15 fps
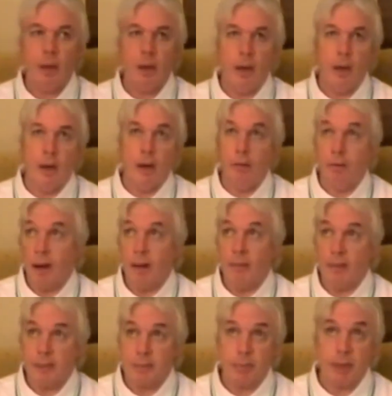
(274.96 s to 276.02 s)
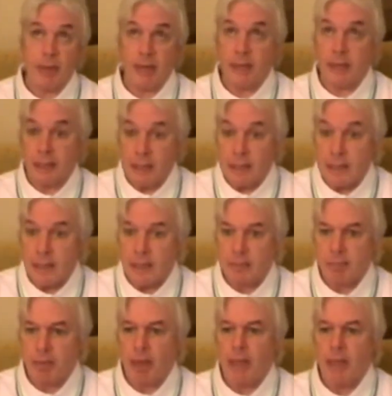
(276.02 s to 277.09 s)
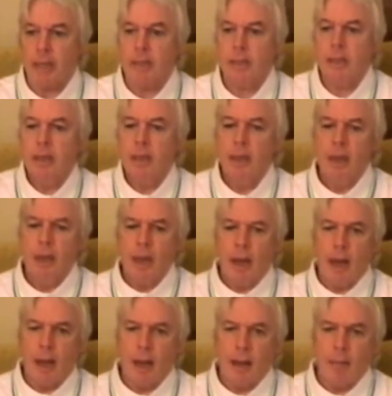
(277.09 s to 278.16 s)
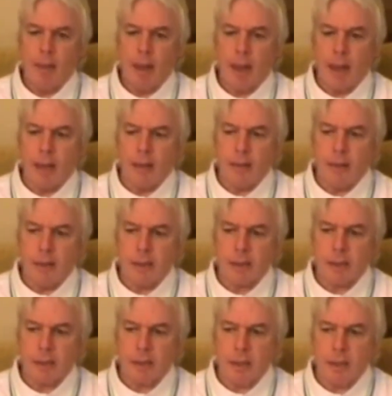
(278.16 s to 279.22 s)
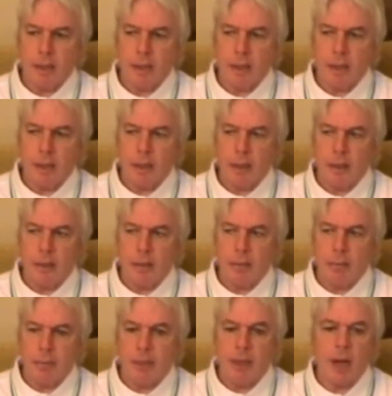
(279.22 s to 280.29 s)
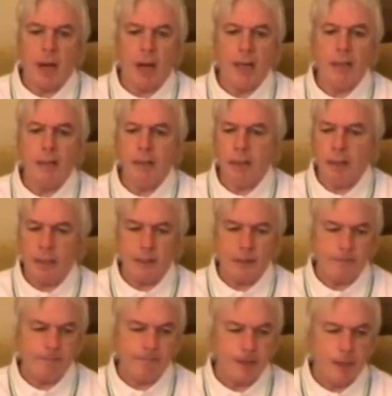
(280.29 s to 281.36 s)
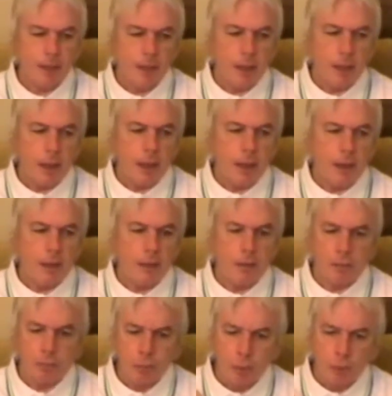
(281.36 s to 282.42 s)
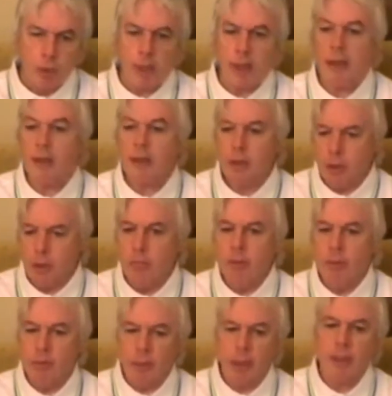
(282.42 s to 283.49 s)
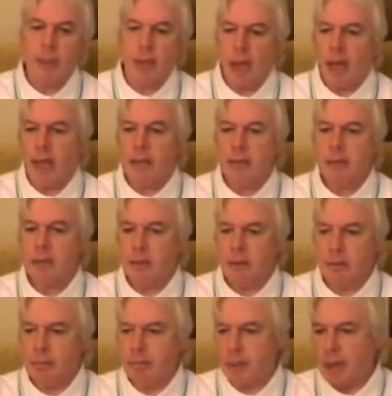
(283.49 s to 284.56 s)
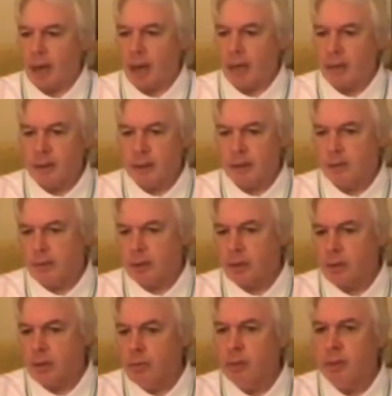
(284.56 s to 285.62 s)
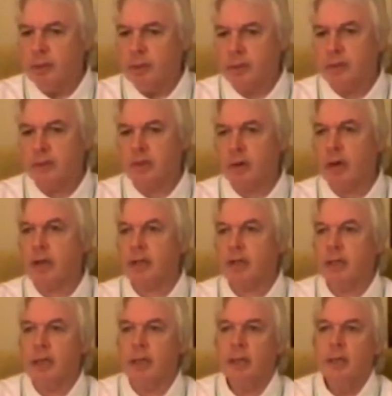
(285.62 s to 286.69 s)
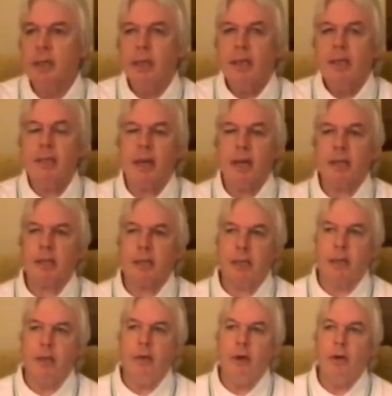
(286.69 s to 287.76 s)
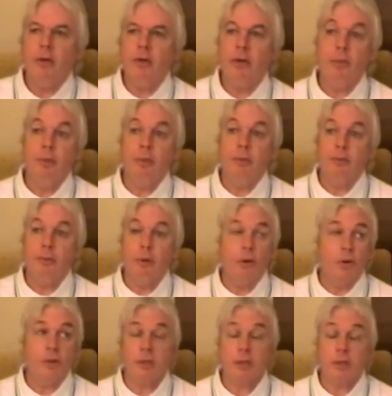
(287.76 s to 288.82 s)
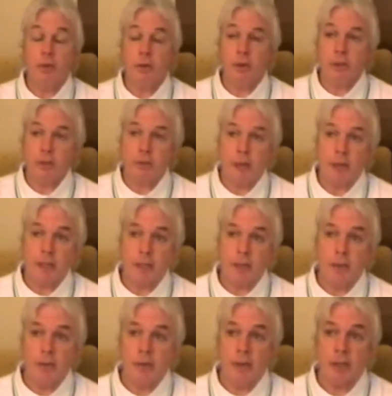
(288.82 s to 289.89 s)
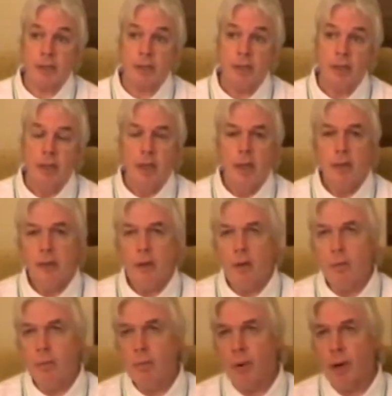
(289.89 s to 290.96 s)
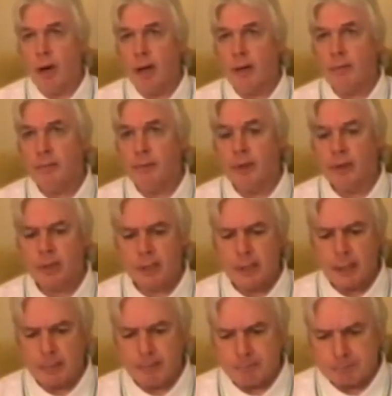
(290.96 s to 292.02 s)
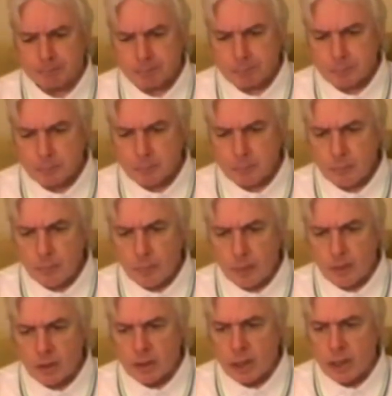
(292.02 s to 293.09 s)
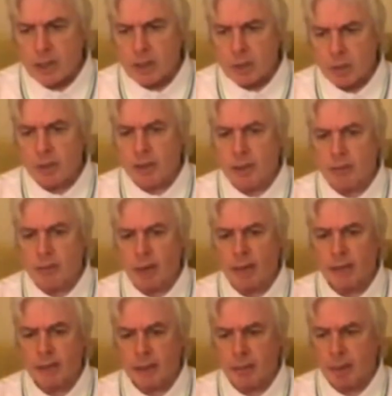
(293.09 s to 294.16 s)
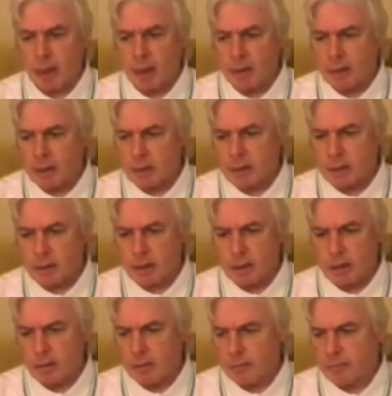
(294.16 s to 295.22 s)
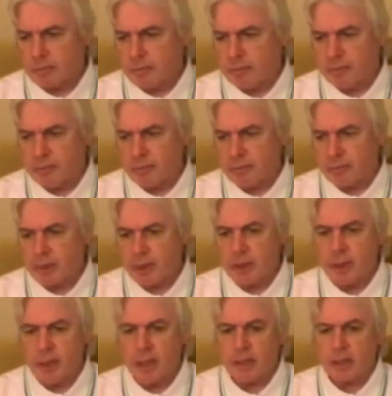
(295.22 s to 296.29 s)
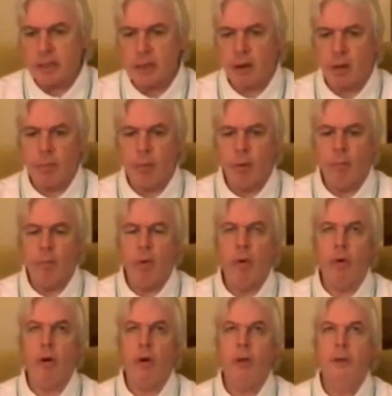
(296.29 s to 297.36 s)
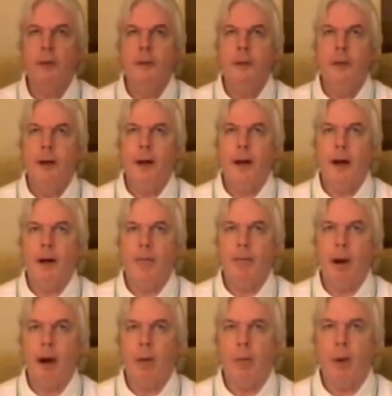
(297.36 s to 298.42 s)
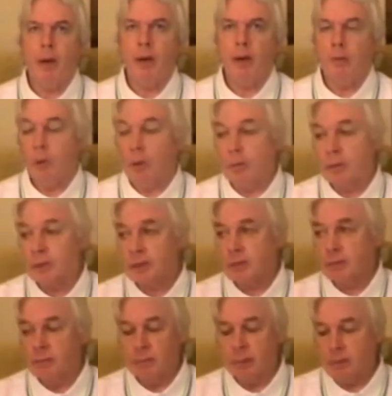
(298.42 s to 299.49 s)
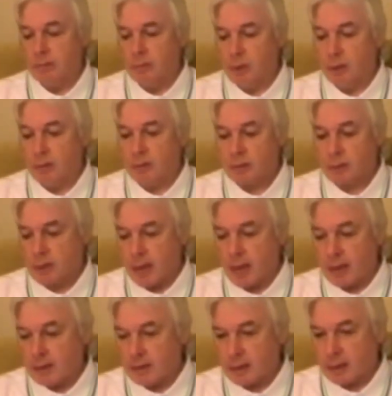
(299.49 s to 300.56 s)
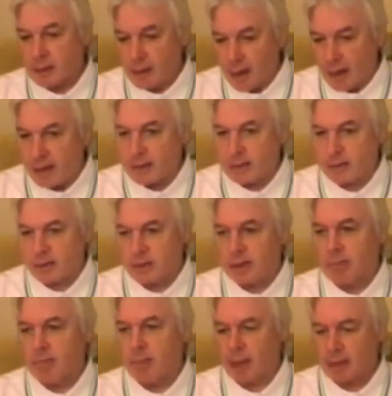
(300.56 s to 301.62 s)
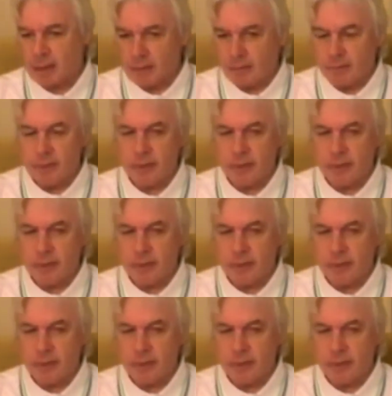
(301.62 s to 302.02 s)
around this planet, in this planet, and that behind the ruling human bloodlines and behind the human structure is actually a non-human force that's orchestrating all this. You know, when I first started talking and writing about this 15 years ago or more, I went on what was not anything like such a massive,